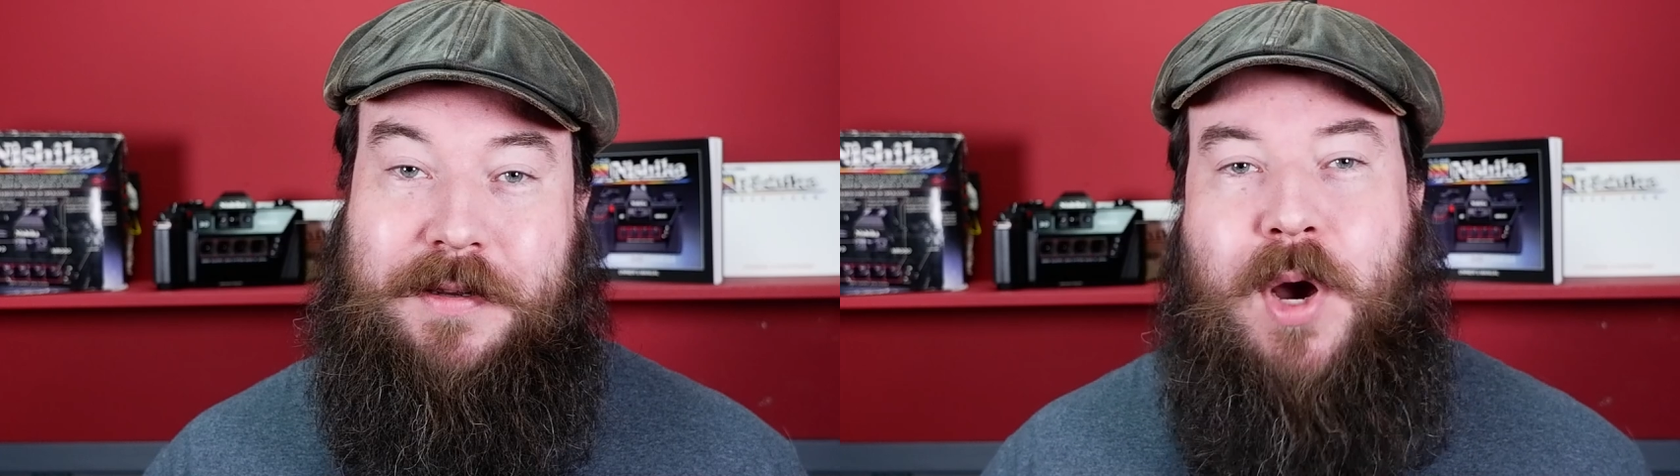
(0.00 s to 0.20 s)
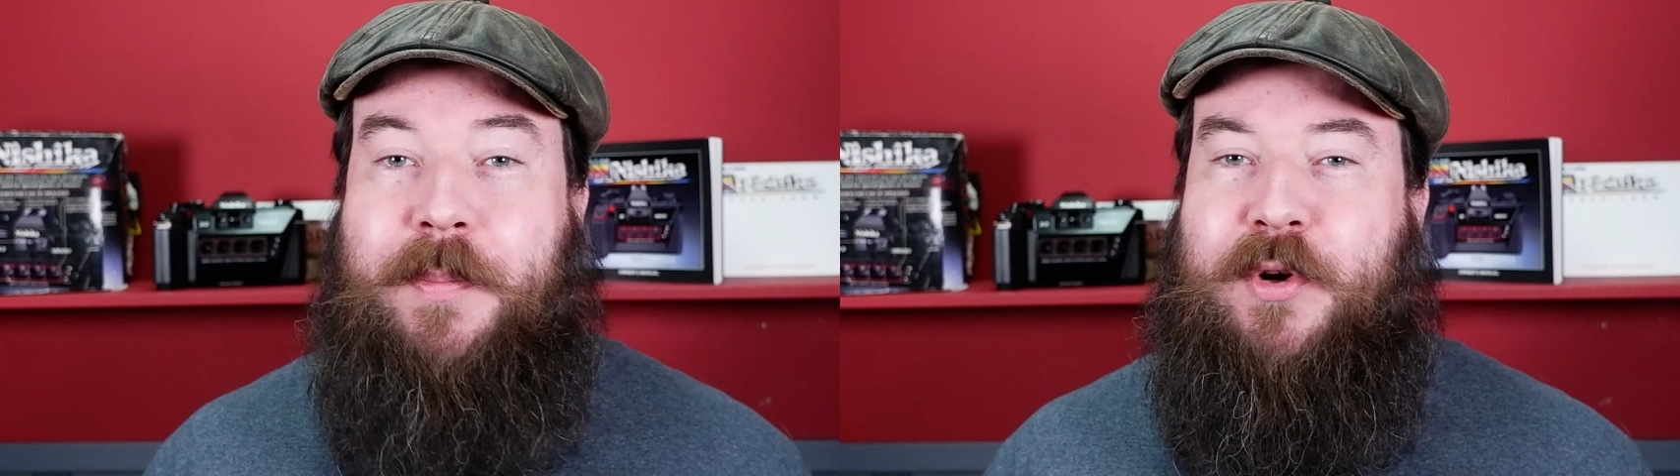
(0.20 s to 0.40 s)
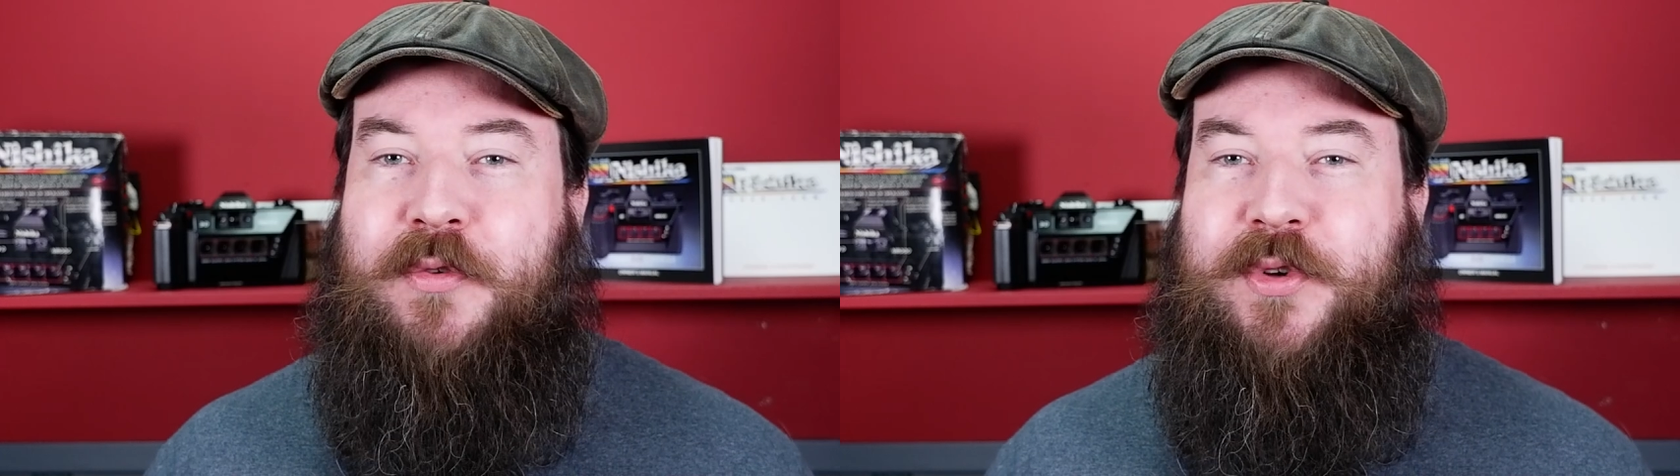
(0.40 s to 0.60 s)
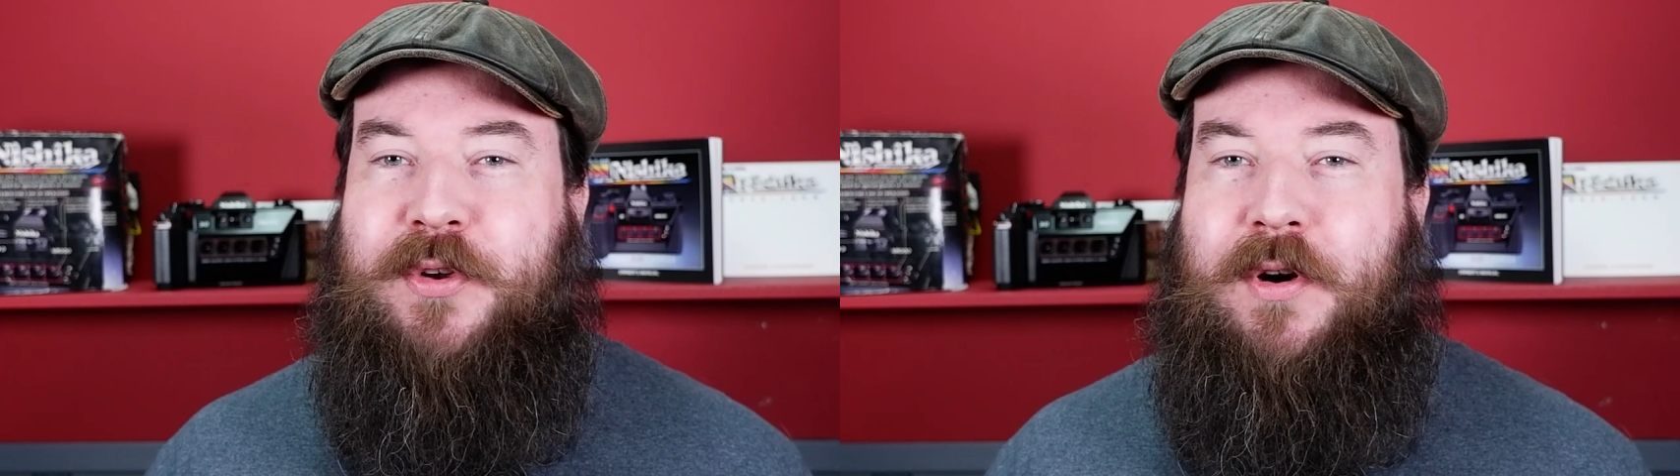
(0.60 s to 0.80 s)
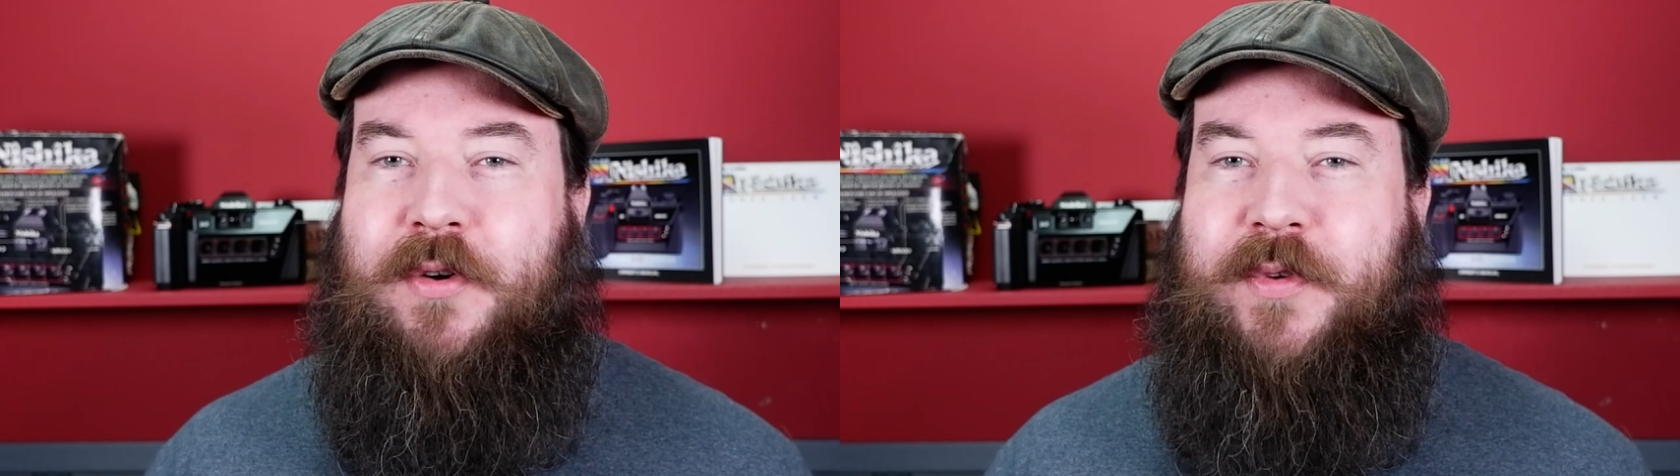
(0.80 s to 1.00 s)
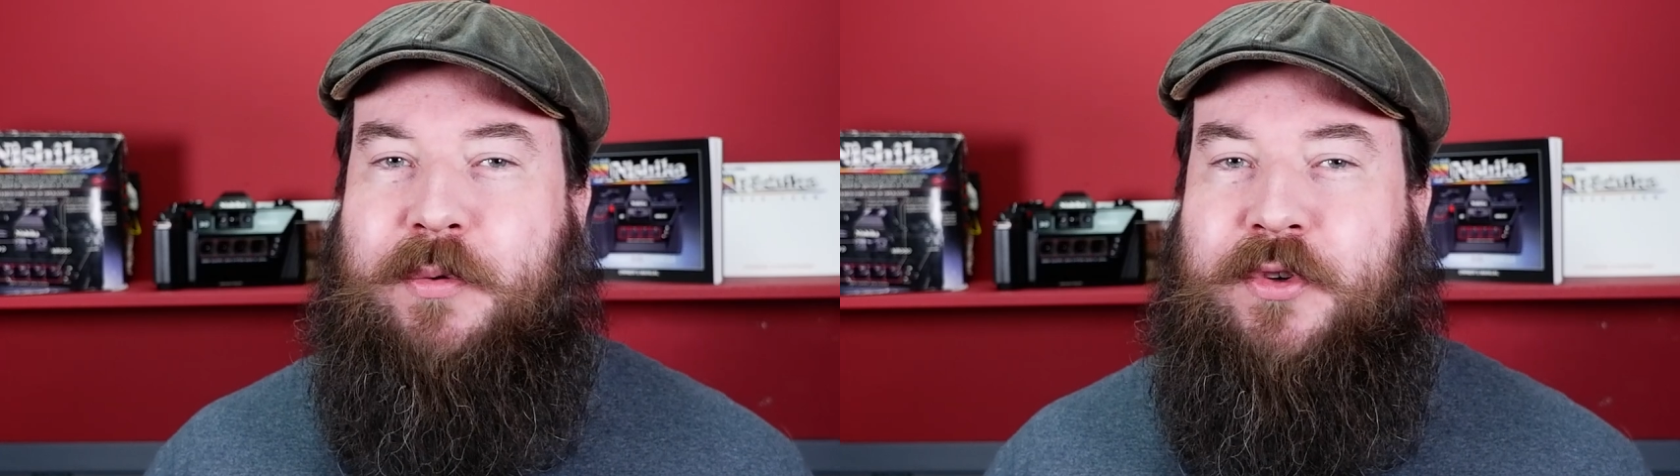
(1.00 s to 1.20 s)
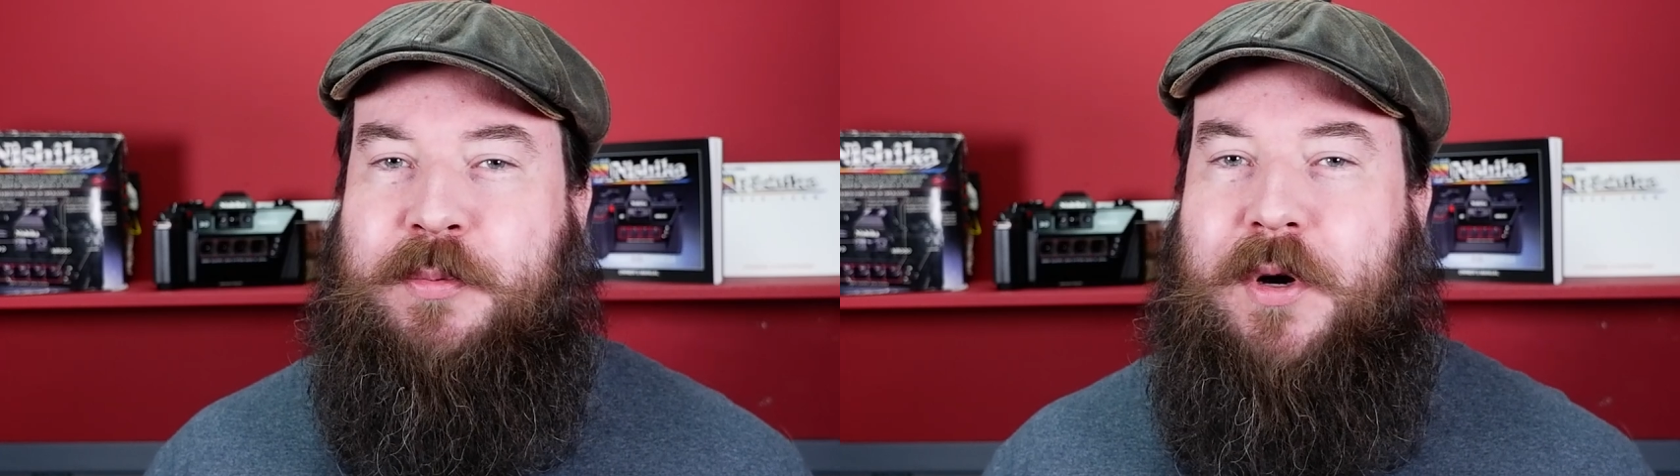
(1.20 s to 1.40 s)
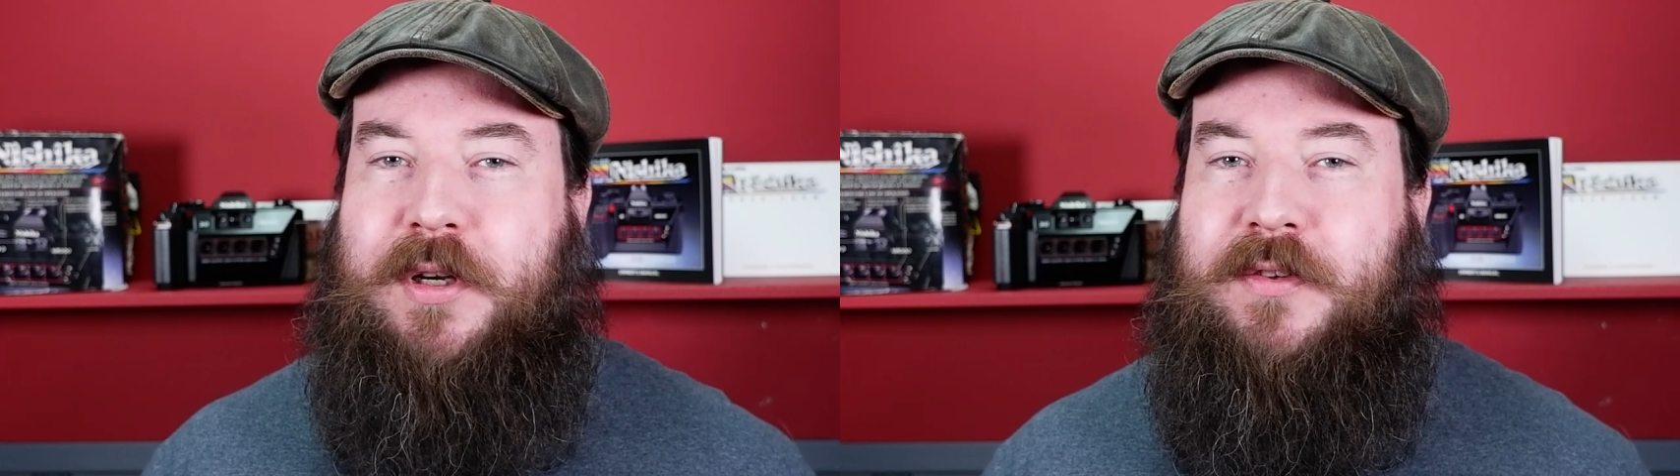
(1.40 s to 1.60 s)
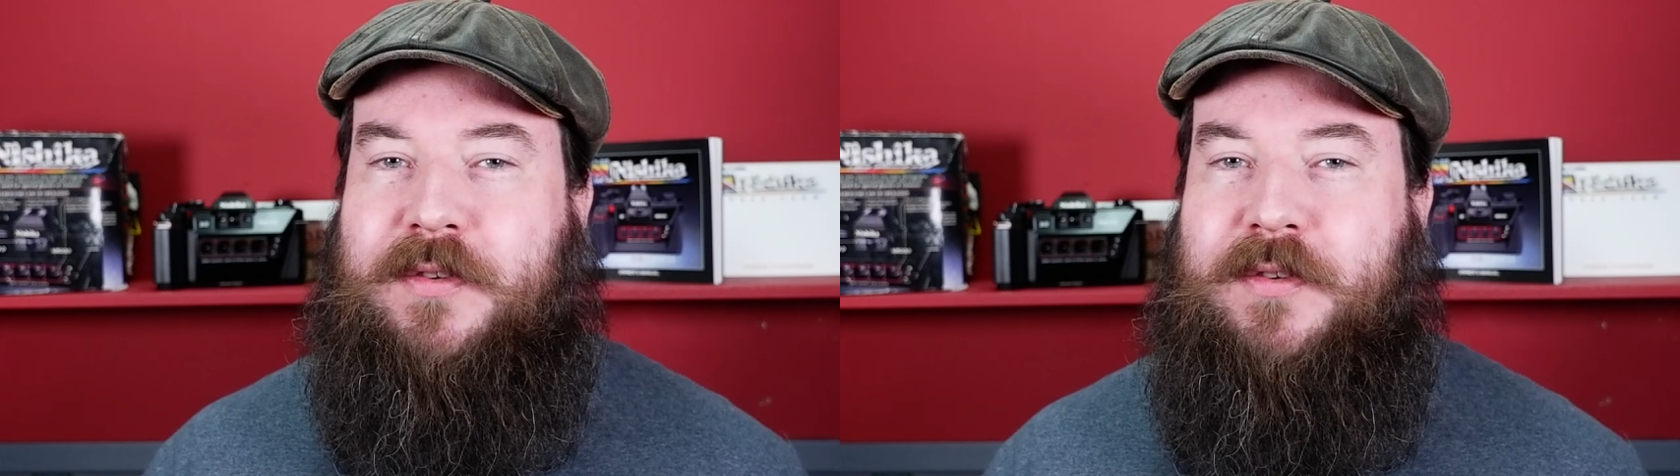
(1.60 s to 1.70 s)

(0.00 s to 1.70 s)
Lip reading: Popular Photography responded